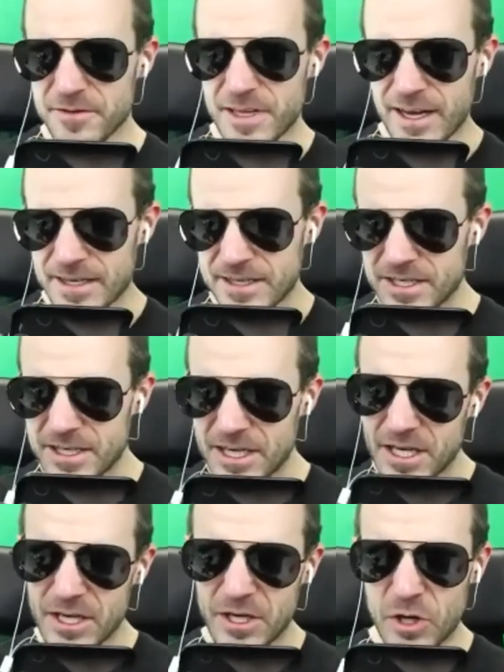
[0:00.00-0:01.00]
that,
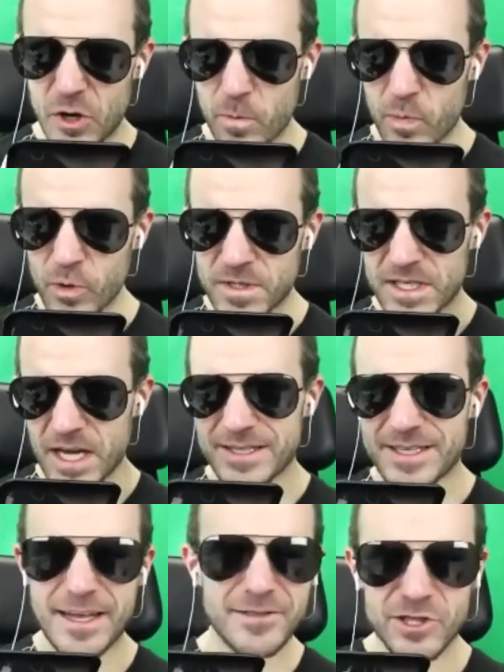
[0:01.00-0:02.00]
puts
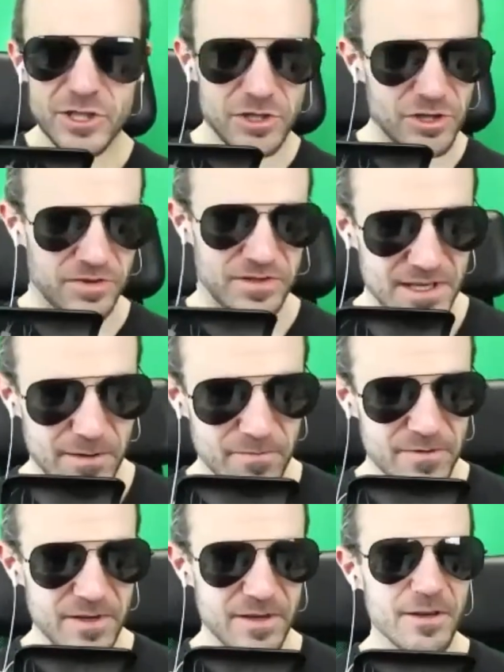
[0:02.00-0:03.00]
attention on
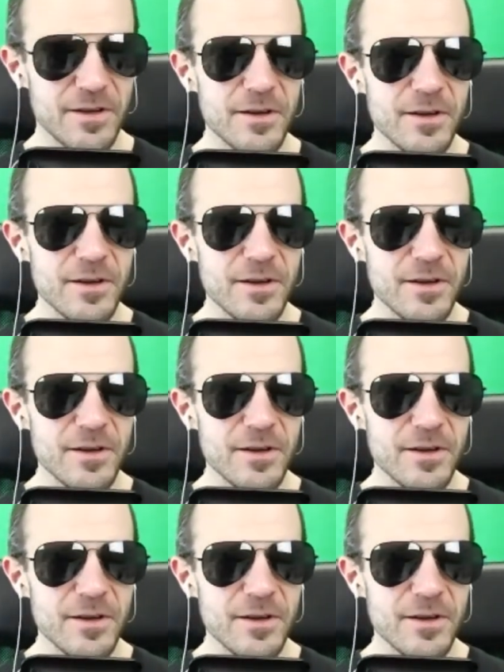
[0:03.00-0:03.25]
something.